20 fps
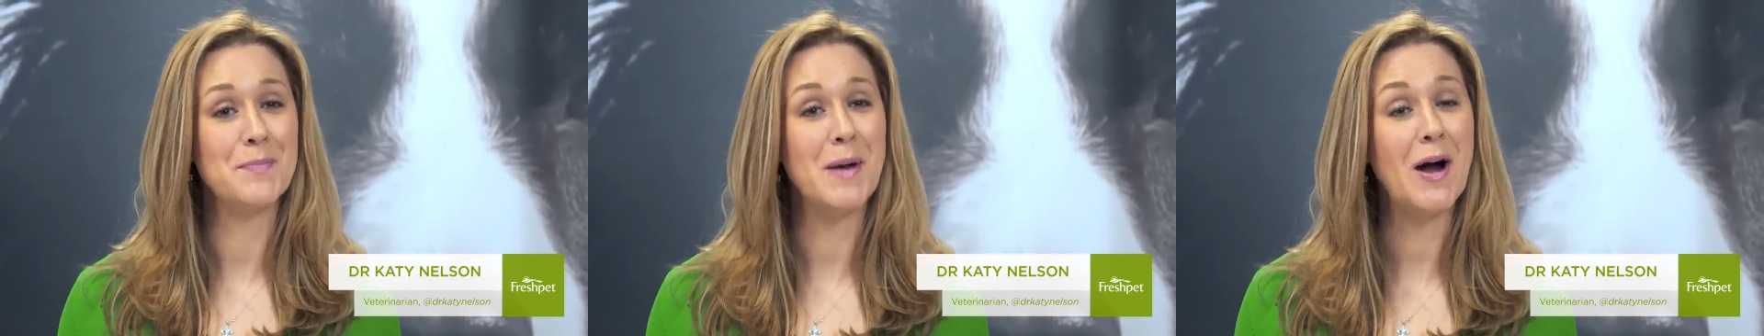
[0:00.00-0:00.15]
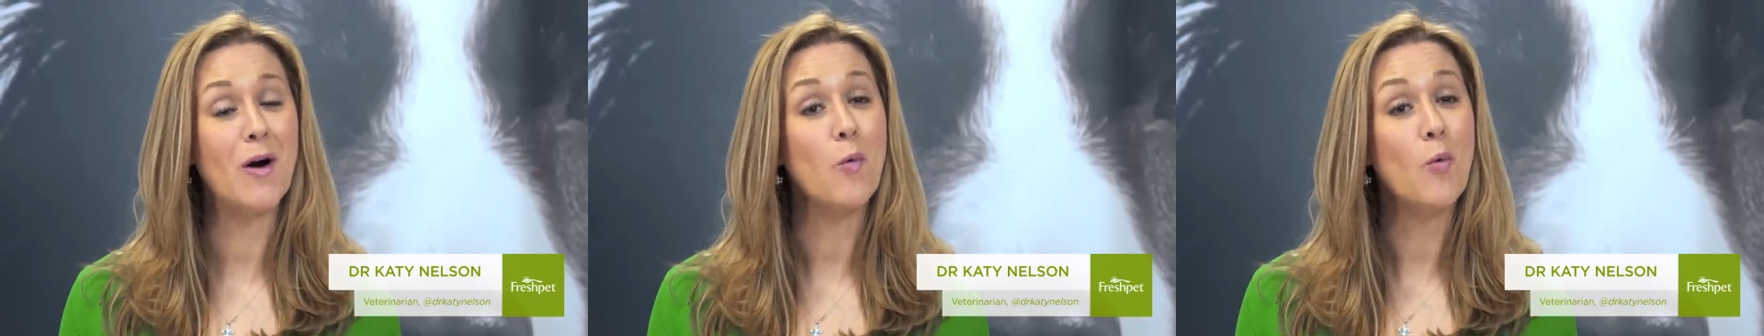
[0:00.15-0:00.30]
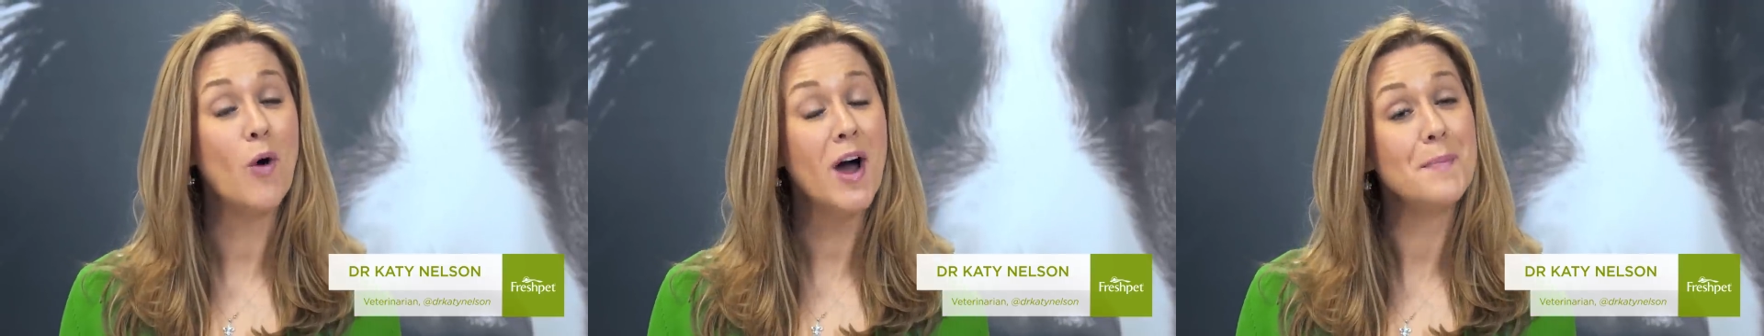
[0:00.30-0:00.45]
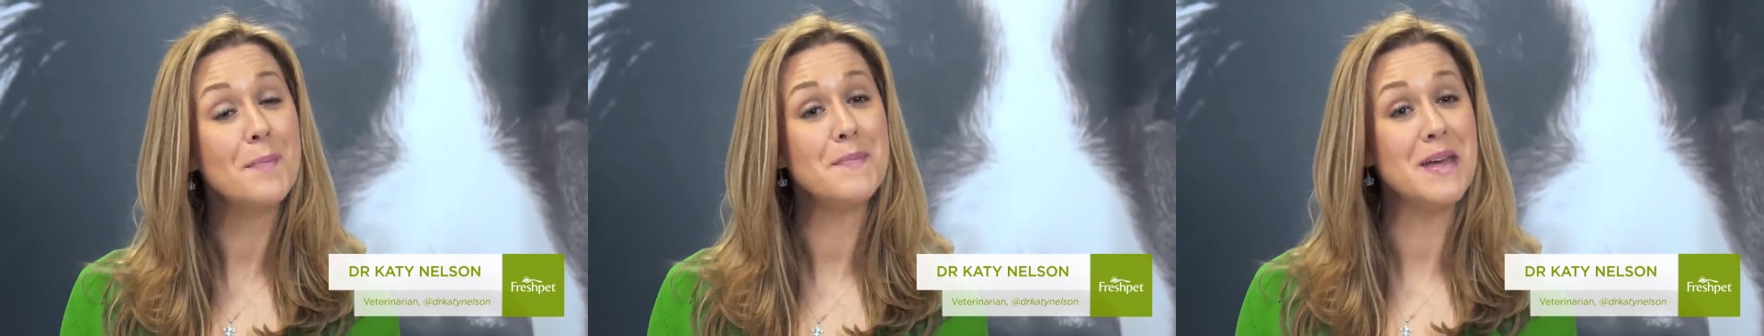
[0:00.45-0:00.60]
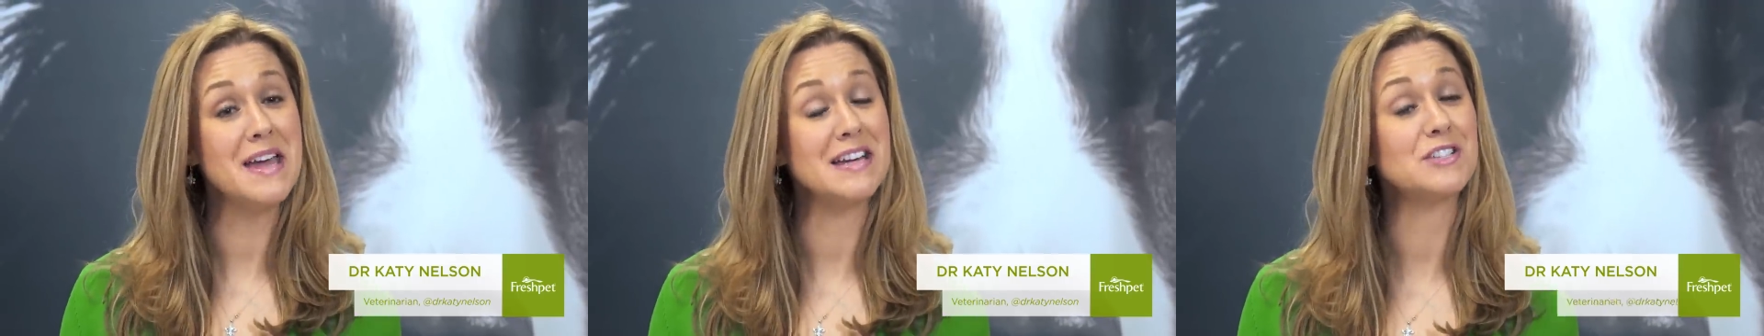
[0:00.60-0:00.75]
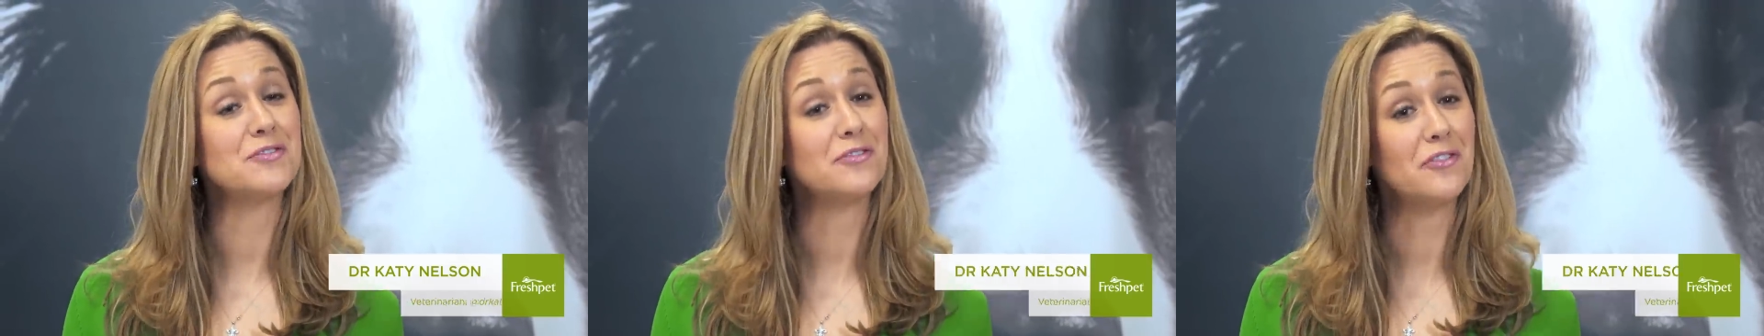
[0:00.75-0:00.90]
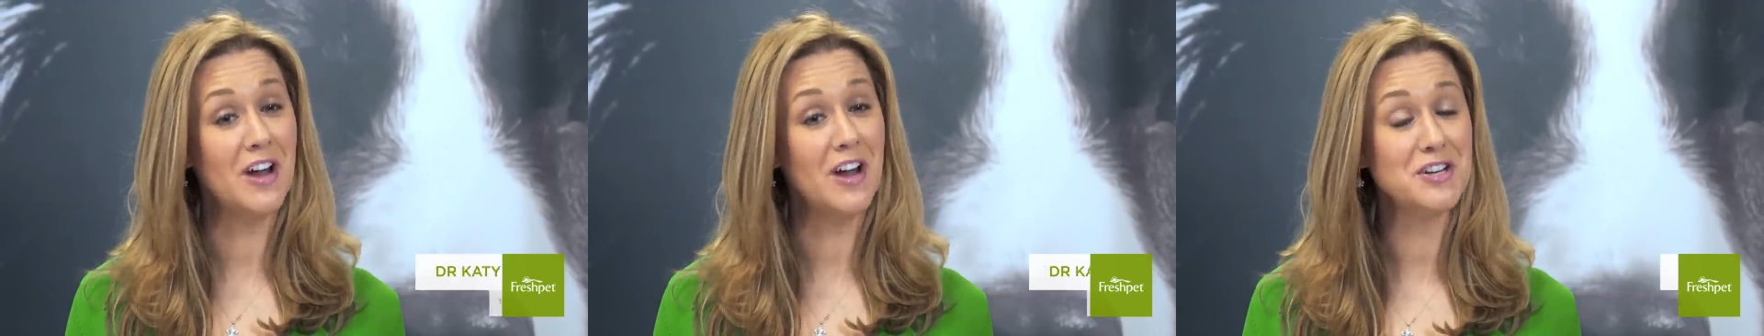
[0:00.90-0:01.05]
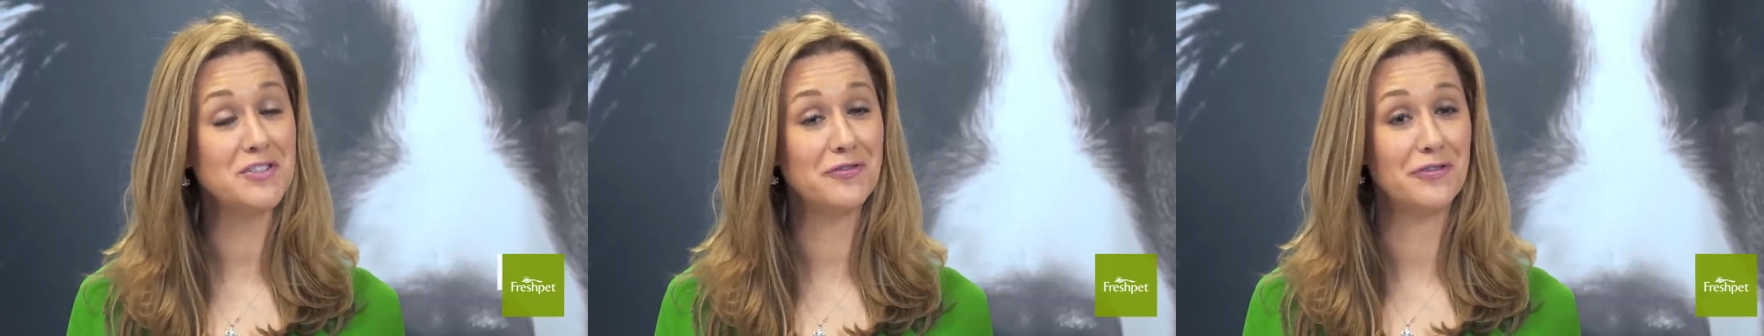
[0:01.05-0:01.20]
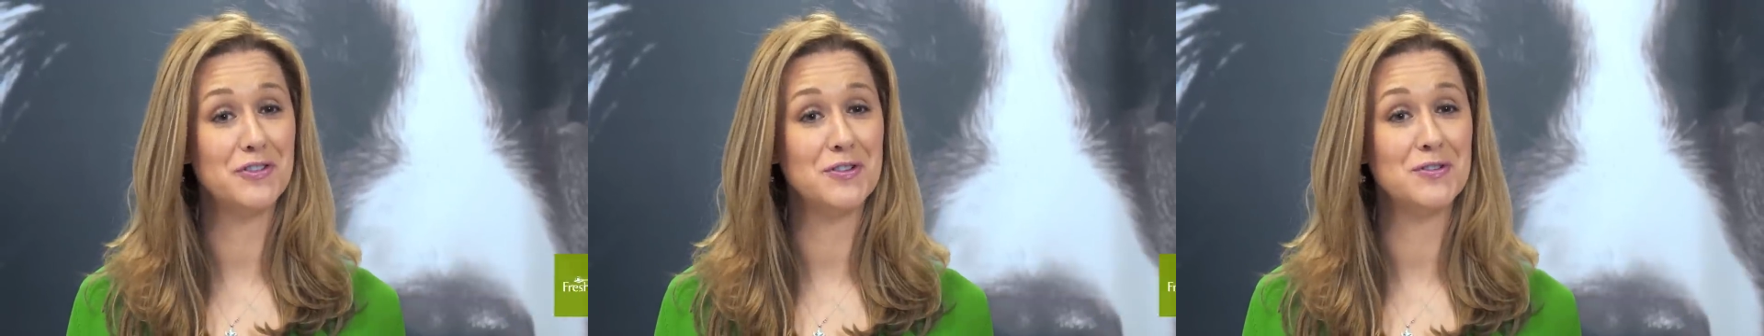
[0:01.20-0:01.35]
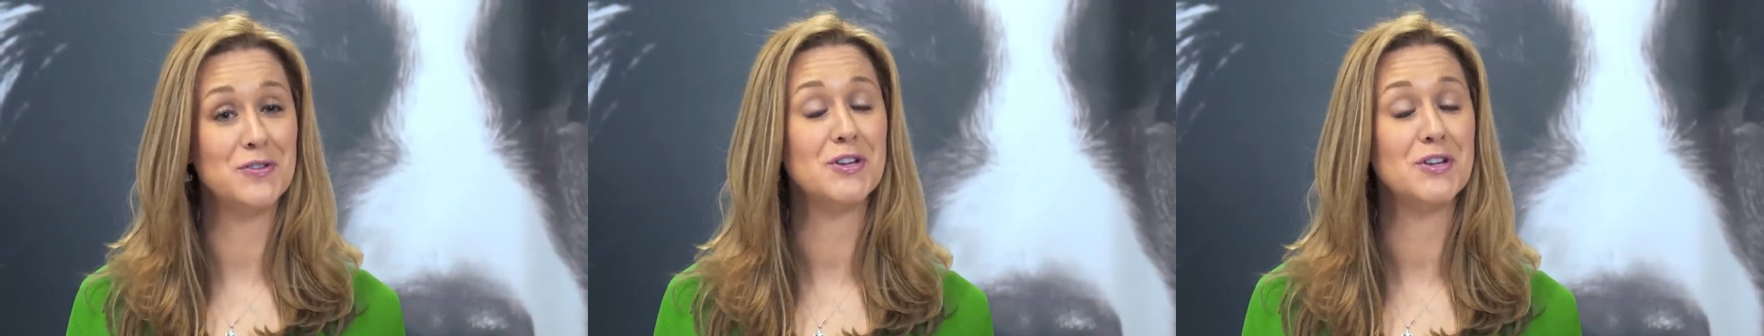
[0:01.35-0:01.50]
about what makes fresh
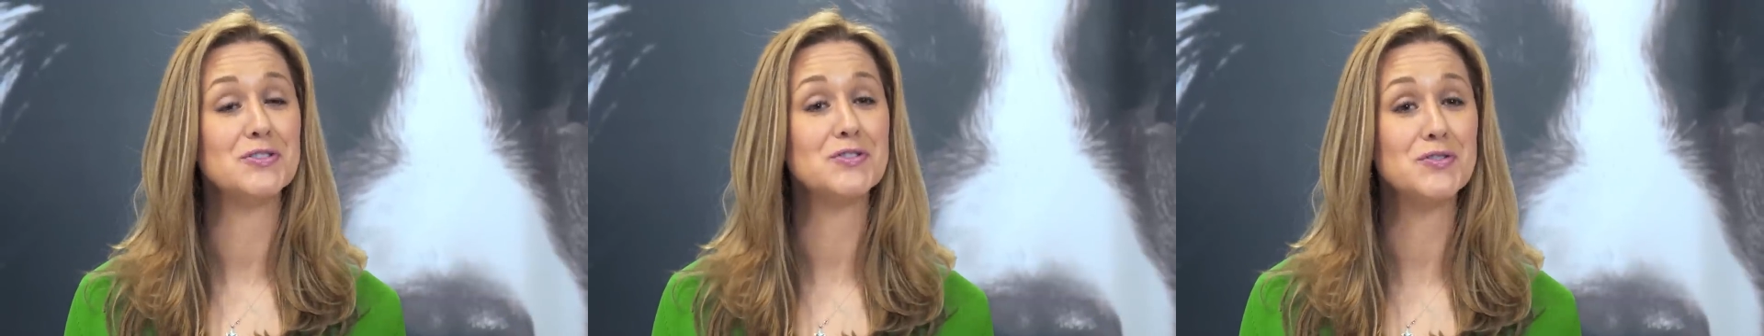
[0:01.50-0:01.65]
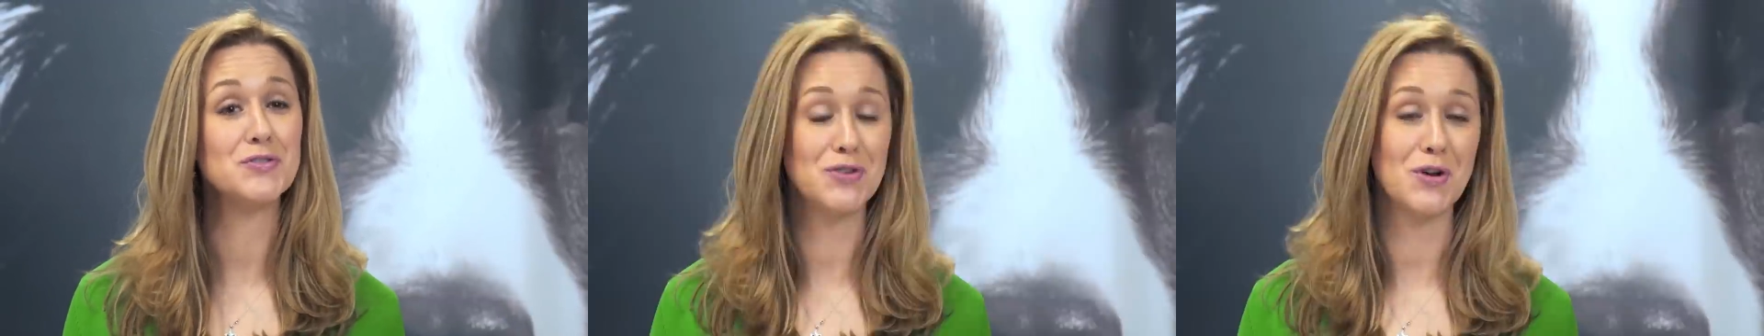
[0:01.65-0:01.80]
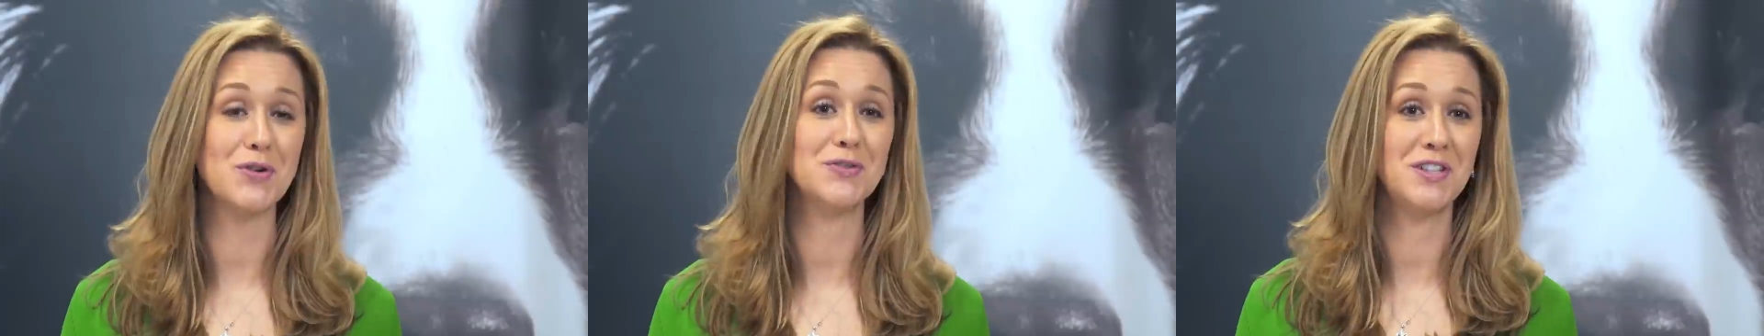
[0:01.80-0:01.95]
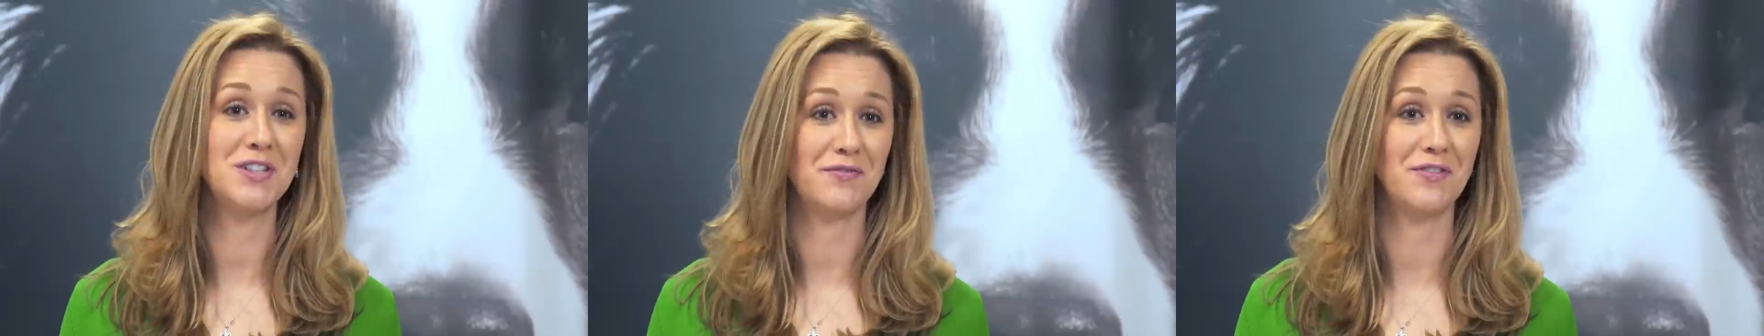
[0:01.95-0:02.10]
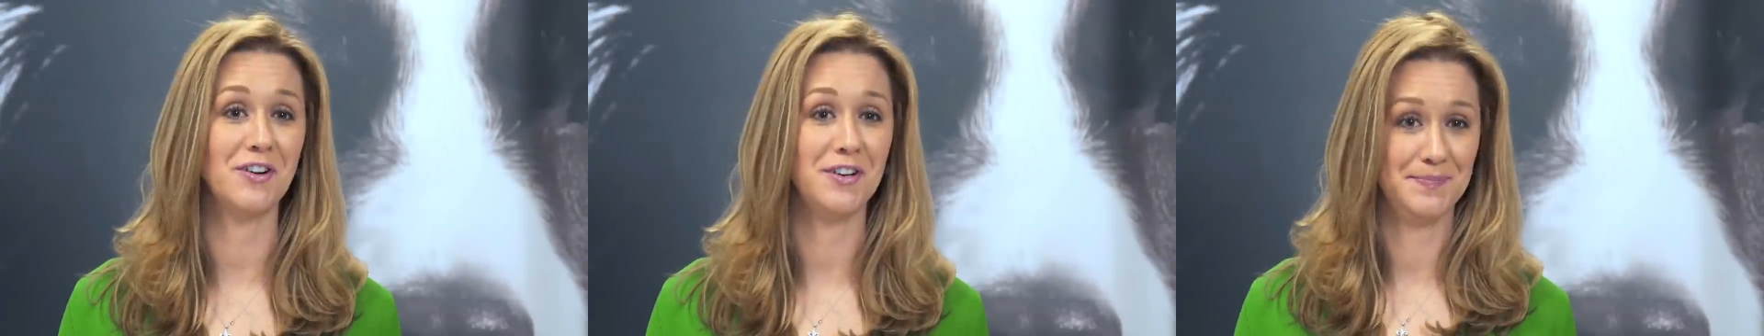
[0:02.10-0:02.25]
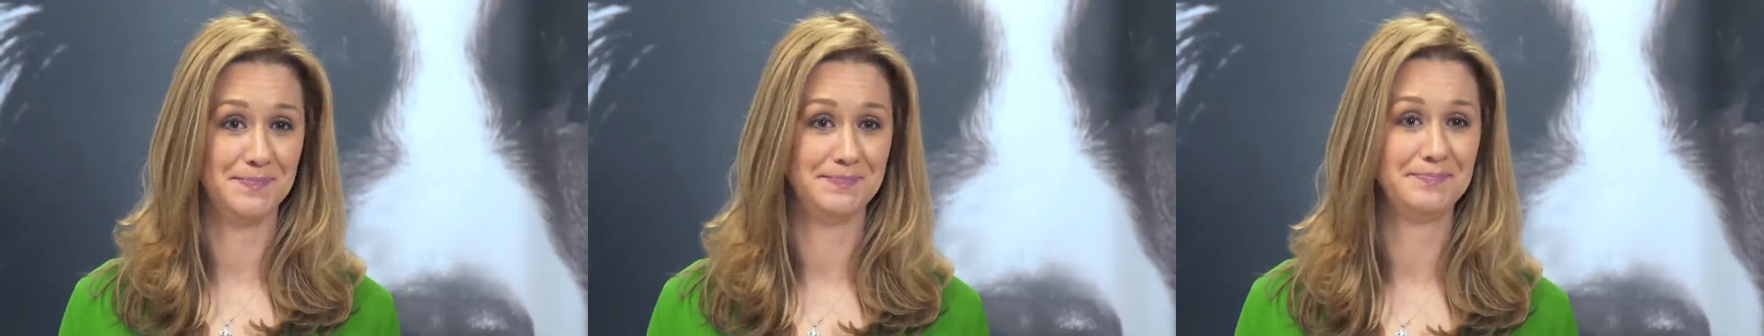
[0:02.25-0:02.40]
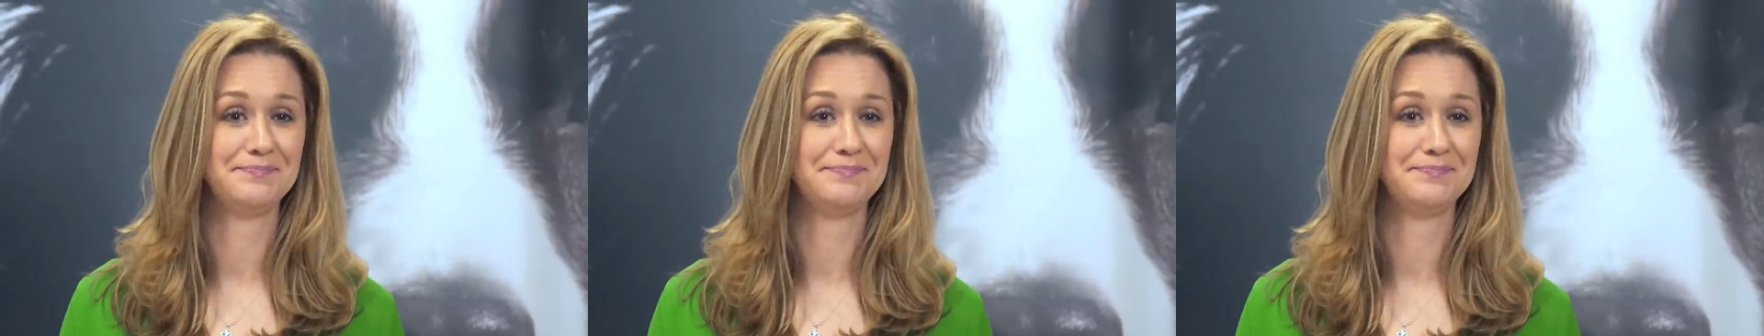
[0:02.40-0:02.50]
food so different.